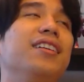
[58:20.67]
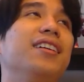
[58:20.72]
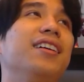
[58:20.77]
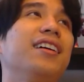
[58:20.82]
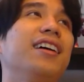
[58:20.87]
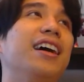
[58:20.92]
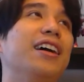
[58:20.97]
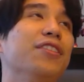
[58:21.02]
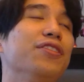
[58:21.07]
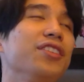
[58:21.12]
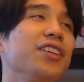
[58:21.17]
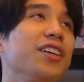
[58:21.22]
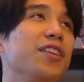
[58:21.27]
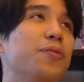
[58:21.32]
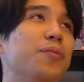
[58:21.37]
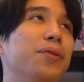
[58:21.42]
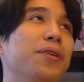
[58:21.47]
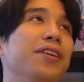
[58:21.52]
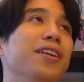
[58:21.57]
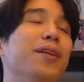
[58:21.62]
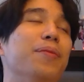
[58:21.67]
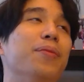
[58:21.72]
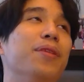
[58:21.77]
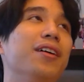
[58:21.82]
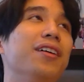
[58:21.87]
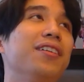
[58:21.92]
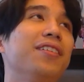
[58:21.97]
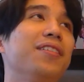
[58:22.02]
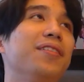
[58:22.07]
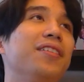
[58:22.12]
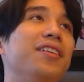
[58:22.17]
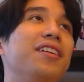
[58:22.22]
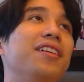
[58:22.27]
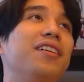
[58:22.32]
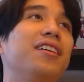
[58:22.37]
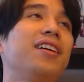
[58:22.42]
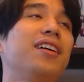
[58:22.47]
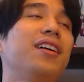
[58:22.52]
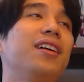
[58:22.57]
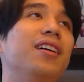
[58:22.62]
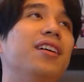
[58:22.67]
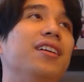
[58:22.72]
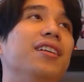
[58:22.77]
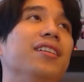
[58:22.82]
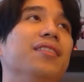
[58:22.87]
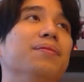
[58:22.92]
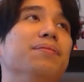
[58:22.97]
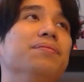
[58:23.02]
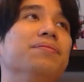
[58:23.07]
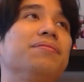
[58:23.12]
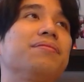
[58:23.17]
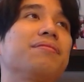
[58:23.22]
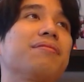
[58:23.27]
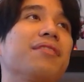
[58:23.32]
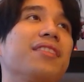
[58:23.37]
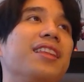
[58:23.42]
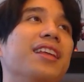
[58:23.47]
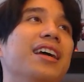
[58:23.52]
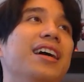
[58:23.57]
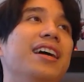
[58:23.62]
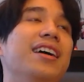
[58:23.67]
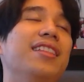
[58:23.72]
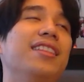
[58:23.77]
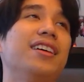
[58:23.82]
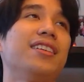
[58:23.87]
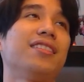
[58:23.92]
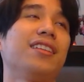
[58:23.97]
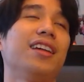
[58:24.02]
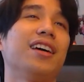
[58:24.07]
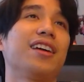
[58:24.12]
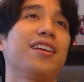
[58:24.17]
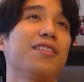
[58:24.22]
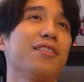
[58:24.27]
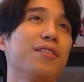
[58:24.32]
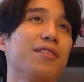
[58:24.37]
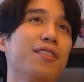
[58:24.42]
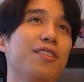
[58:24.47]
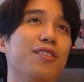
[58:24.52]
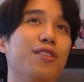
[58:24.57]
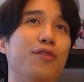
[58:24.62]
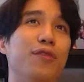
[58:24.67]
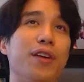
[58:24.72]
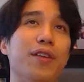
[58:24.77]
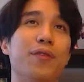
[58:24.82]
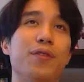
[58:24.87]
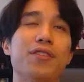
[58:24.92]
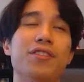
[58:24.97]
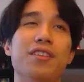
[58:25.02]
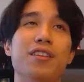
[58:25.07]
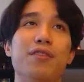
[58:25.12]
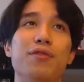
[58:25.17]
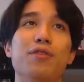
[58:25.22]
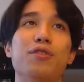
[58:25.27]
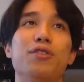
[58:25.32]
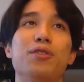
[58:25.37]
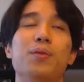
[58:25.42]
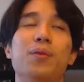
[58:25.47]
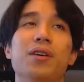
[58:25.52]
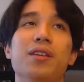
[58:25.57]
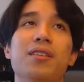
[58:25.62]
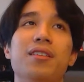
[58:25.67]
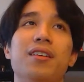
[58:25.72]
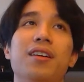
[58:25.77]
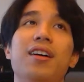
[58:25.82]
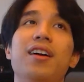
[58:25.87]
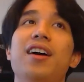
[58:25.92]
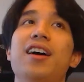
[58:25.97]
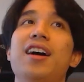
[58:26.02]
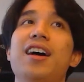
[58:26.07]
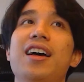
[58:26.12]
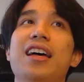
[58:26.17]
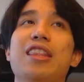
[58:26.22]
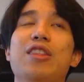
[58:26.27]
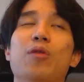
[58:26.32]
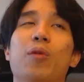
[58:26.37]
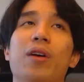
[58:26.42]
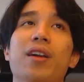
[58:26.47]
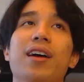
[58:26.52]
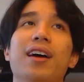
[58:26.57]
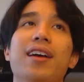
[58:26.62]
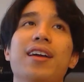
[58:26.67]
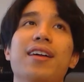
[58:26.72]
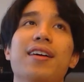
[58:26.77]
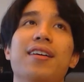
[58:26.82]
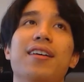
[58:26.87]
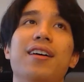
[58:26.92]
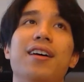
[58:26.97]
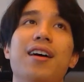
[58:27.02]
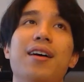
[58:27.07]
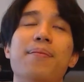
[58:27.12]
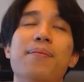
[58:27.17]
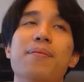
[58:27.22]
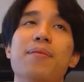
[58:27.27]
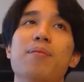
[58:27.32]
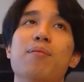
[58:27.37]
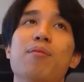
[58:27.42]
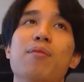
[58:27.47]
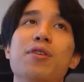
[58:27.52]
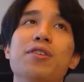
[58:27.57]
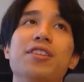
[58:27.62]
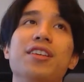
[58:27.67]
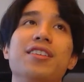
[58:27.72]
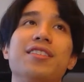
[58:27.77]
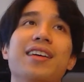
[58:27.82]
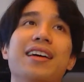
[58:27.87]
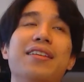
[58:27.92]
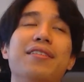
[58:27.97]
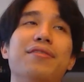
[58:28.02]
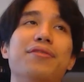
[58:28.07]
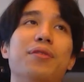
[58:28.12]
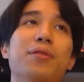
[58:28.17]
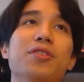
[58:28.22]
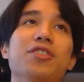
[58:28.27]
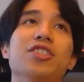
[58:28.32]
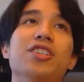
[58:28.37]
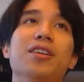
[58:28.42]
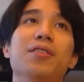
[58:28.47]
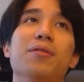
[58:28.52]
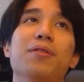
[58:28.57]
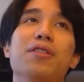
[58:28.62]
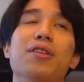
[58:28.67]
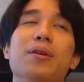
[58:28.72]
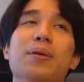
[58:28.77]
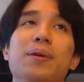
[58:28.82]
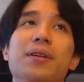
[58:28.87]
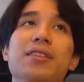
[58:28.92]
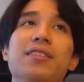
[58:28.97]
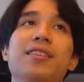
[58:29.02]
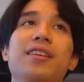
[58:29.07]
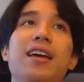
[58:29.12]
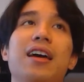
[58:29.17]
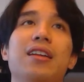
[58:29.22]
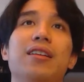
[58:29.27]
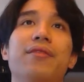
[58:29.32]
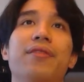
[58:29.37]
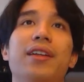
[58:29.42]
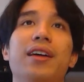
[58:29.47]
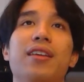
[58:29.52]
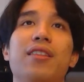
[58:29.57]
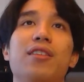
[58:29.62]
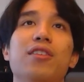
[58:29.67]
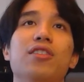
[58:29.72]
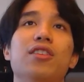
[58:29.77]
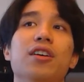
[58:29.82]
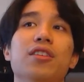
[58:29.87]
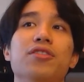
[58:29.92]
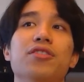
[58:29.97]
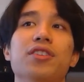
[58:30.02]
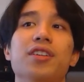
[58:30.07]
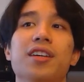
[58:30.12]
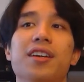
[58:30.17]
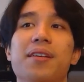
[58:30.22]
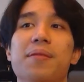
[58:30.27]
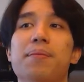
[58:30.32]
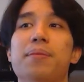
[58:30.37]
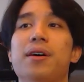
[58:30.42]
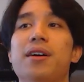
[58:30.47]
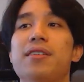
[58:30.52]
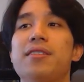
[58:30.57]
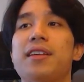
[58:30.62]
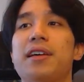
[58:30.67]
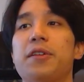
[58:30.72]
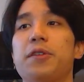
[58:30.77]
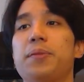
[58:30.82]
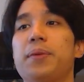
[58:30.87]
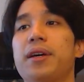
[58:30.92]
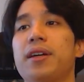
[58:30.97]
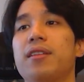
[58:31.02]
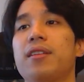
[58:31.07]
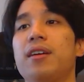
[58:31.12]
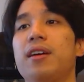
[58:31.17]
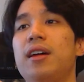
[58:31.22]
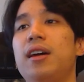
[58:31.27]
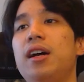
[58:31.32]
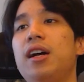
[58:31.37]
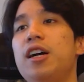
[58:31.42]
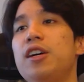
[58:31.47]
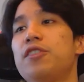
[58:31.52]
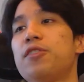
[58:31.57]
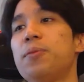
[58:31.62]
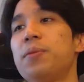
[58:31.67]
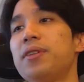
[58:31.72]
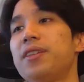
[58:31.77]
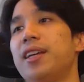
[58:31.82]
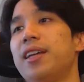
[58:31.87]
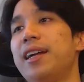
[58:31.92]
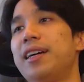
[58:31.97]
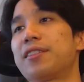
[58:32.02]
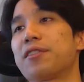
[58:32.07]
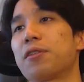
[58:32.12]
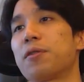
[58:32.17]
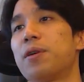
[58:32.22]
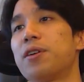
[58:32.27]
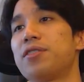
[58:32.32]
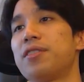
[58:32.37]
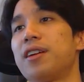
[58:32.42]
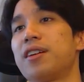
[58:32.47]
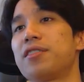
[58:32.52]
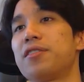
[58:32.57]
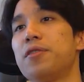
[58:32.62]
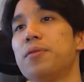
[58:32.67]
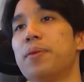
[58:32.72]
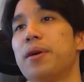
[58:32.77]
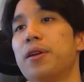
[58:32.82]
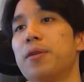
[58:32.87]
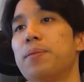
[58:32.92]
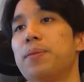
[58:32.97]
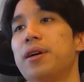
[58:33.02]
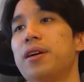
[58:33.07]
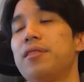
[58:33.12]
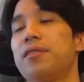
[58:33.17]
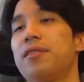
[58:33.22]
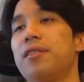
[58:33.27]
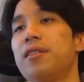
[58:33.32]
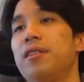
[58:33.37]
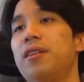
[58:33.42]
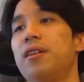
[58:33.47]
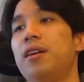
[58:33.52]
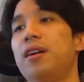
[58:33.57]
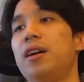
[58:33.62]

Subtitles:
housing is pretty up there. That's like the favorite near future one. The one I'm most excited for in general, though, is kind of like the dungeoning and boss aspect. Someone did ask a question actually about a boss here,